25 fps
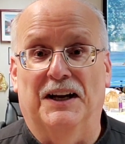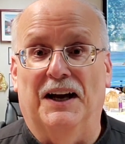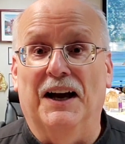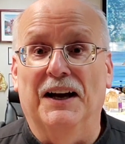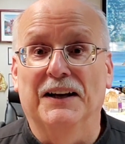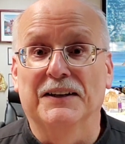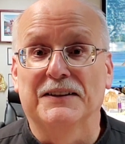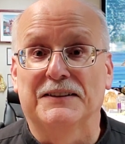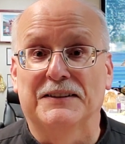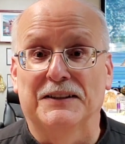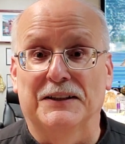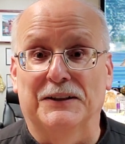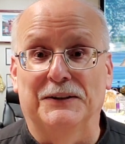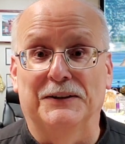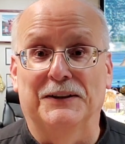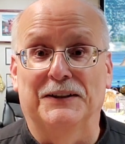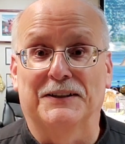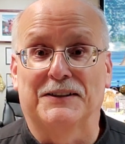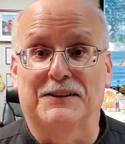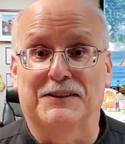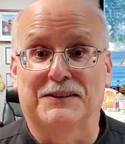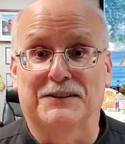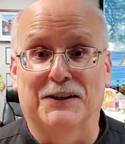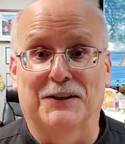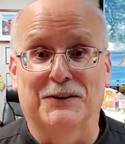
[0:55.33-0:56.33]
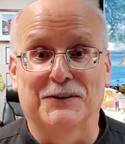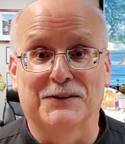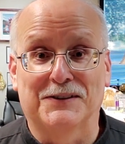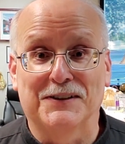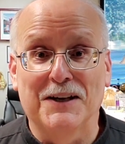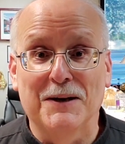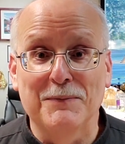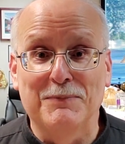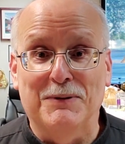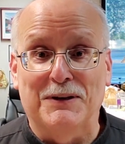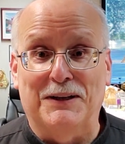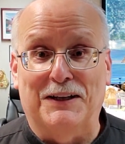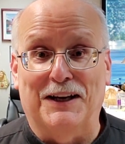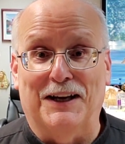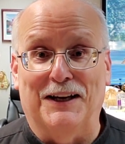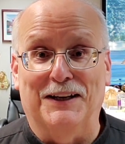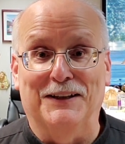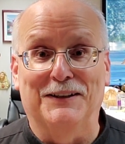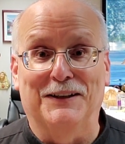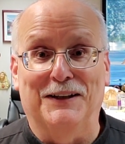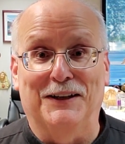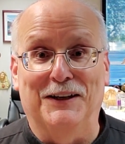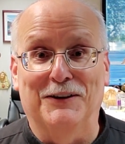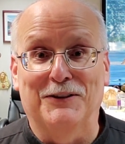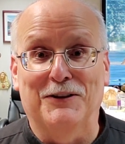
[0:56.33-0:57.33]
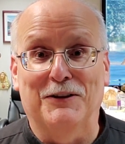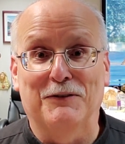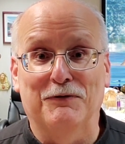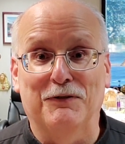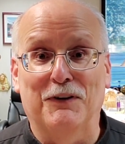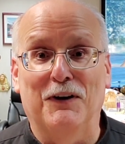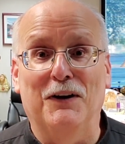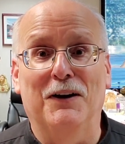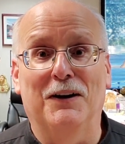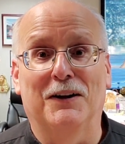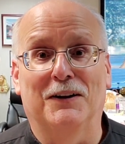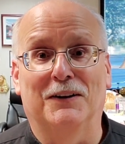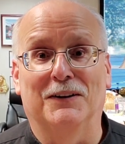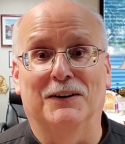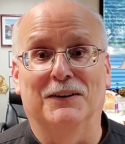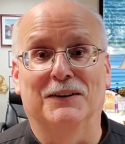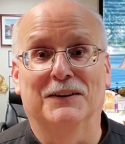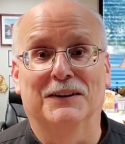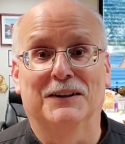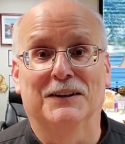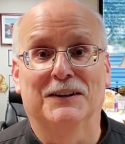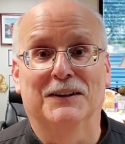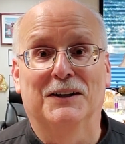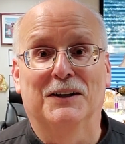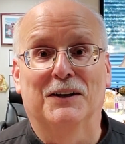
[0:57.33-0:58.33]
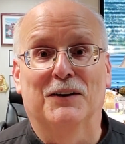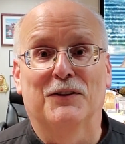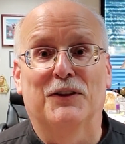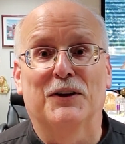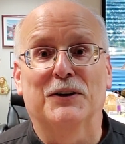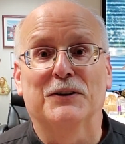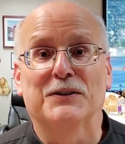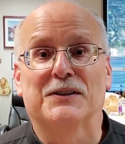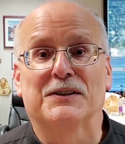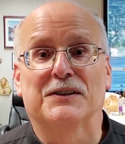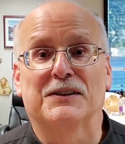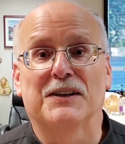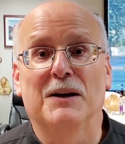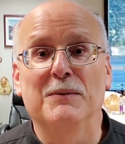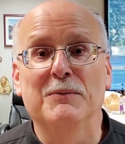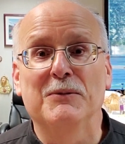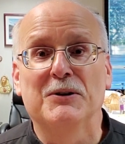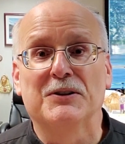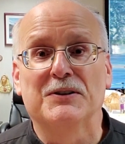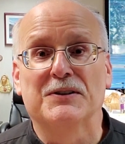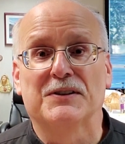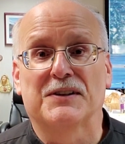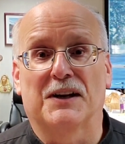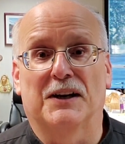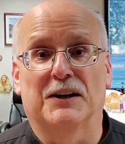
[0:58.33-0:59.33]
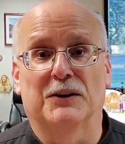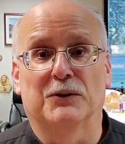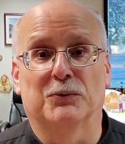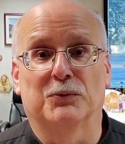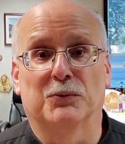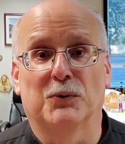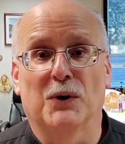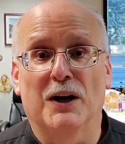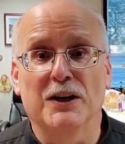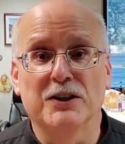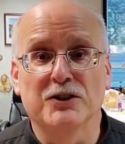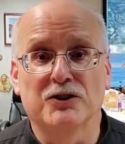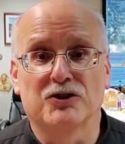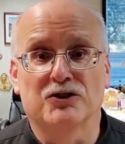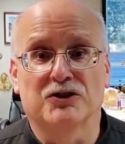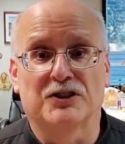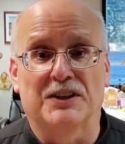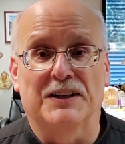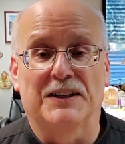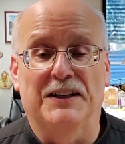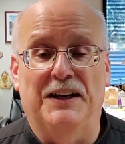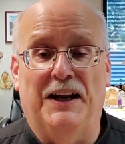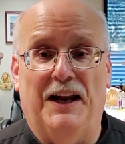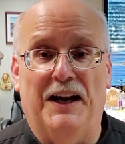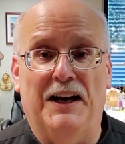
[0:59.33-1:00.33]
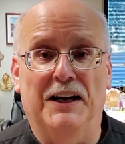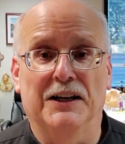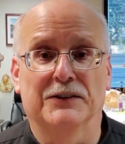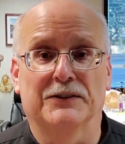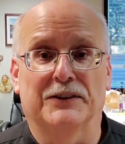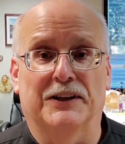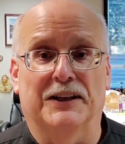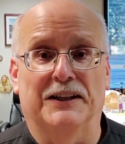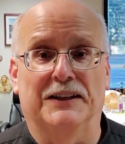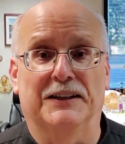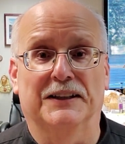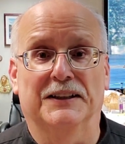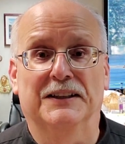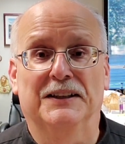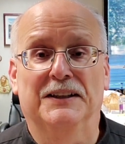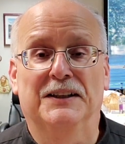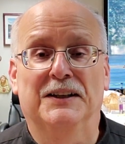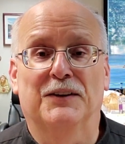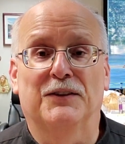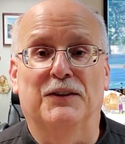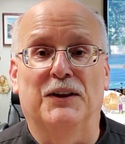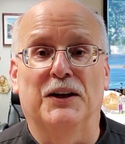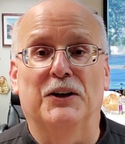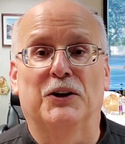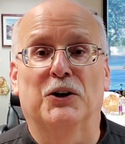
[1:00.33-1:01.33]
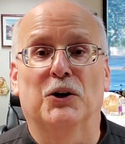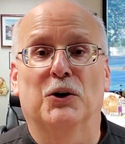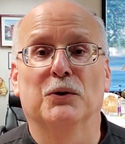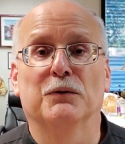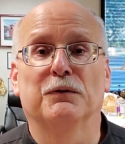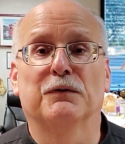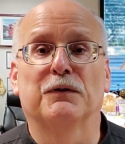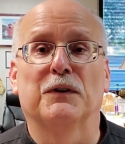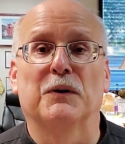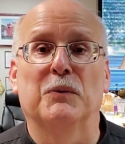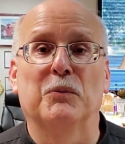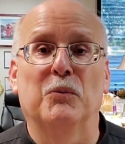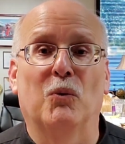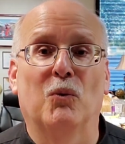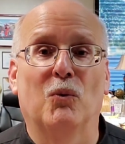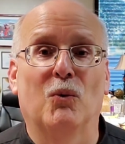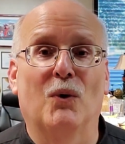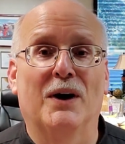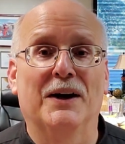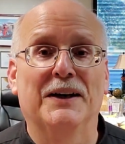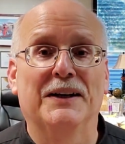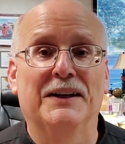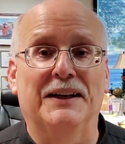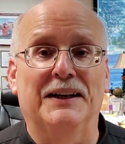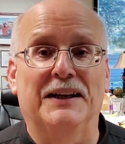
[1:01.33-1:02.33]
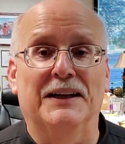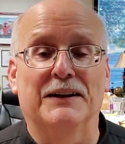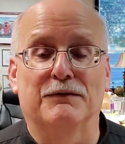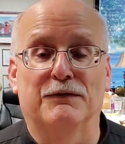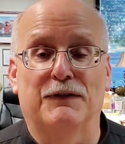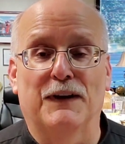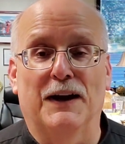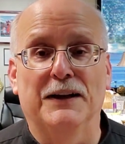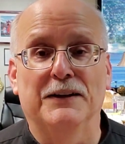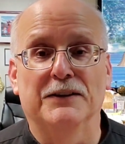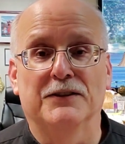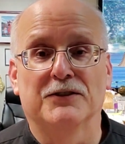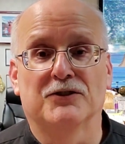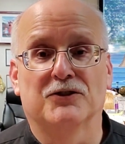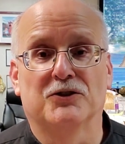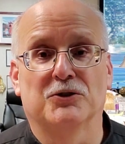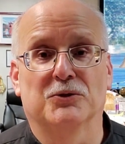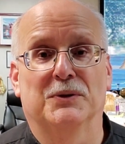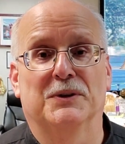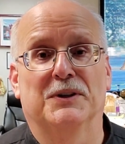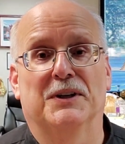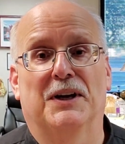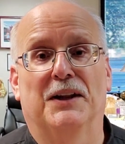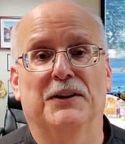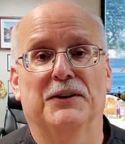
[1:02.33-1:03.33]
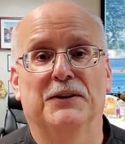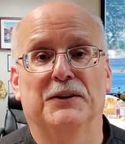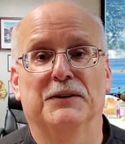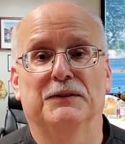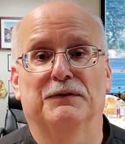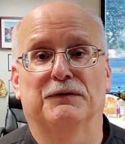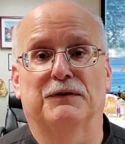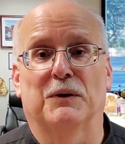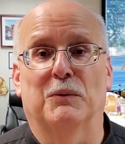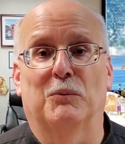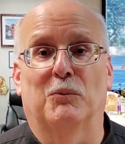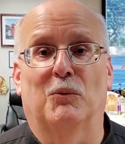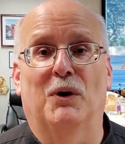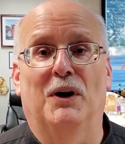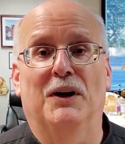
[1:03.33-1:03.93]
until it starts up again in the fall. Their summers are rushed and harried. They go from one event to another, from